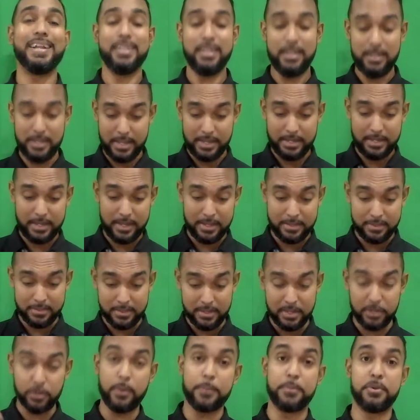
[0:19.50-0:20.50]
a link in the
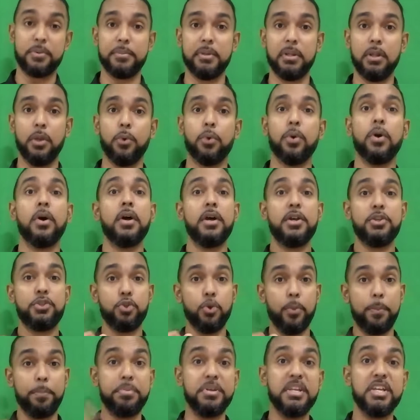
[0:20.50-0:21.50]
description below,
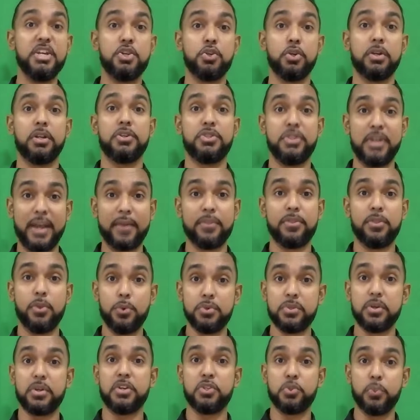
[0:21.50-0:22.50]
so be sure to check those out as